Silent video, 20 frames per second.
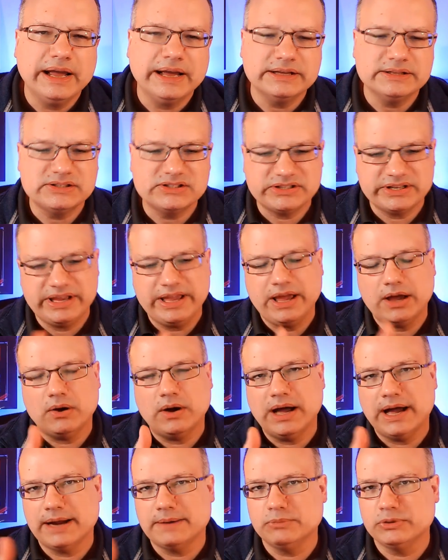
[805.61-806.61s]
and see
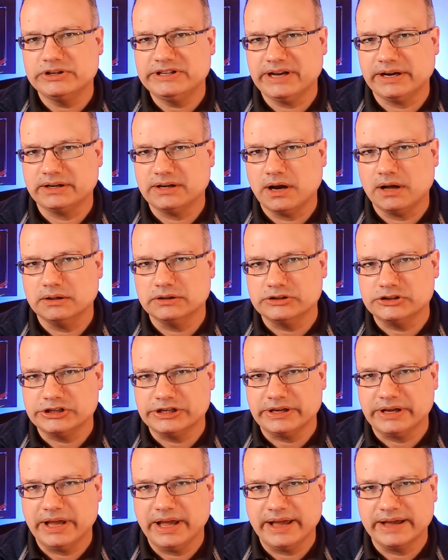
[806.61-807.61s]
how hybrid
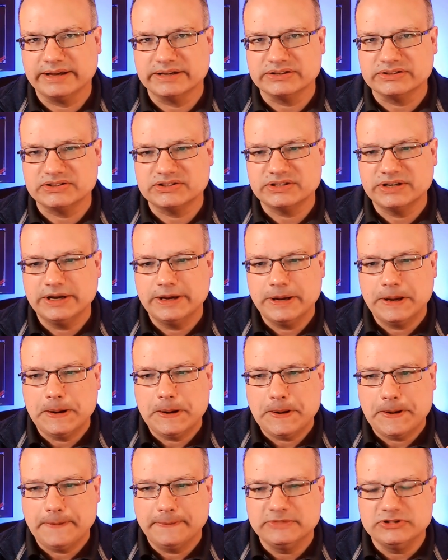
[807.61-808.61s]
technology has
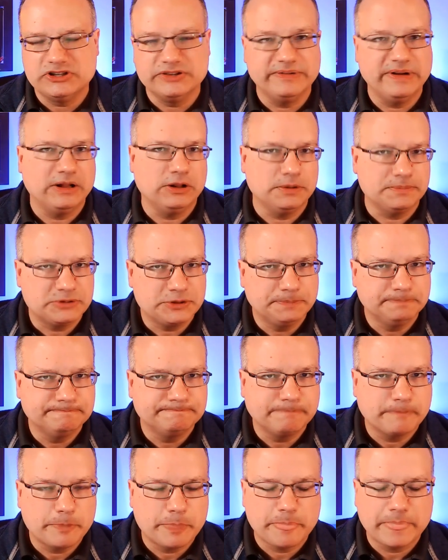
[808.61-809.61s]
developed,
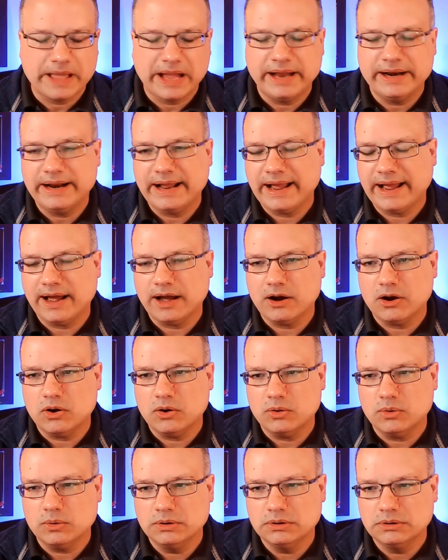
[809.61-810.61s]
and
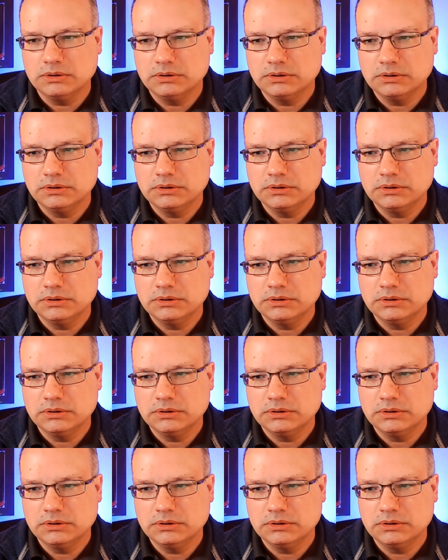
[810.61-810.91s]
how